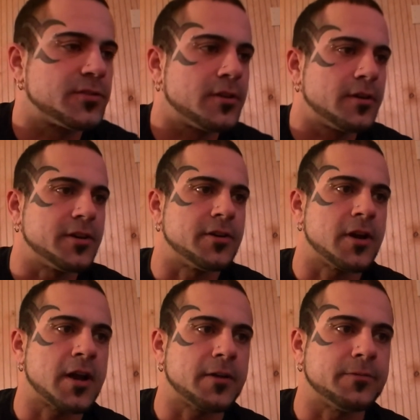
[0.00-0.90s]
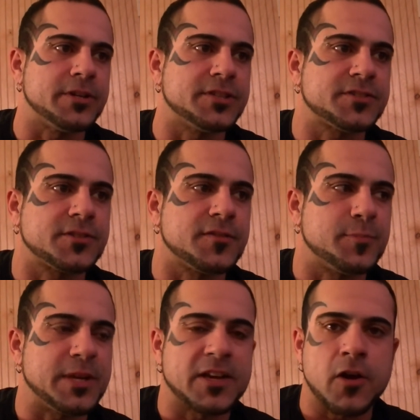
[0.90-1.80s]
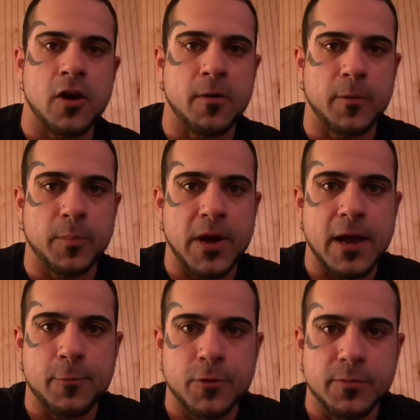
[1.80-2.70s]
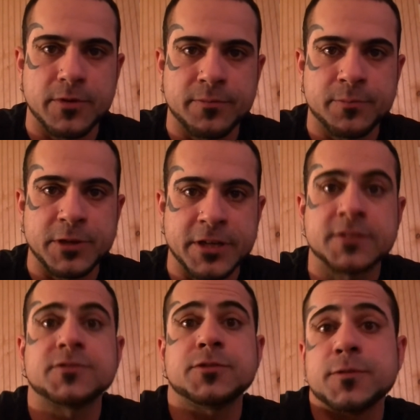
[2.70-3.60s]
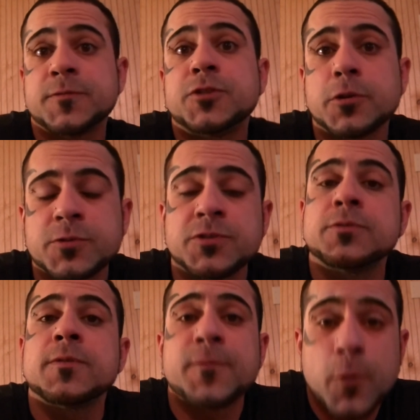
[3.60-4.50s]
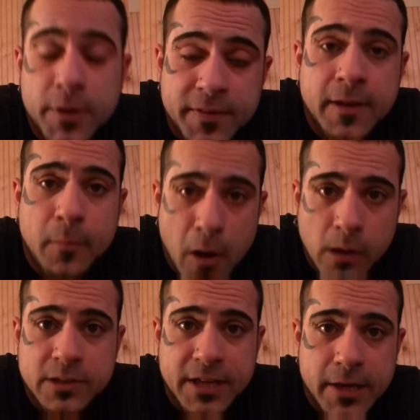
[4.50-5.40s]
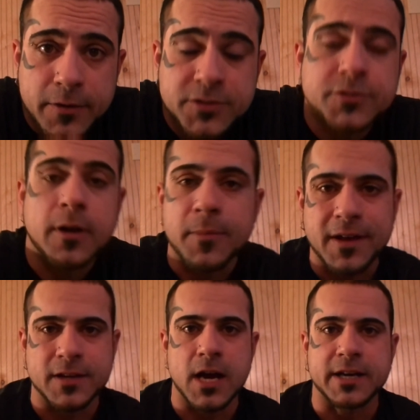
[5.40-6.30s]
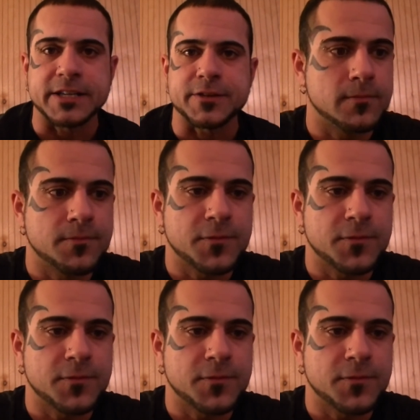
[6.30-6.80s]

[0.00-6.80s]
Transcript: or you're not at risk of being harmed by a woman because you've chosen to avoid them altogether. So I'm not talking to you.